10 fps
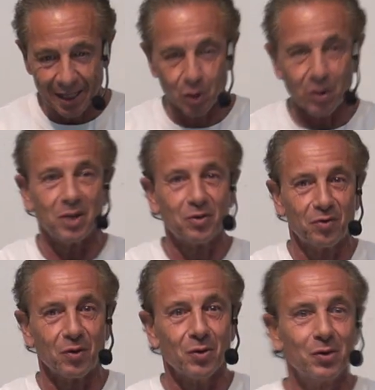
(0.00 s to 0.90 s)

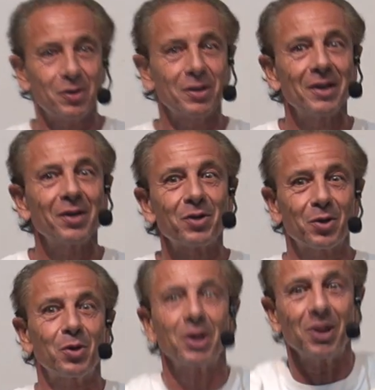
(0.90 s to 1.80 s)
transfers
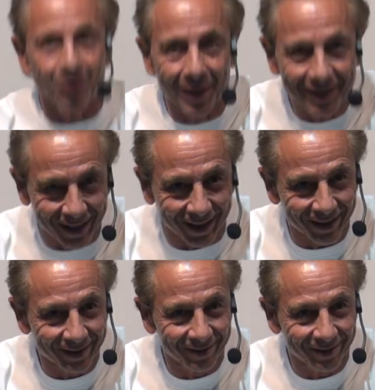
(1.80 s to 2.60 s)
to the anointing.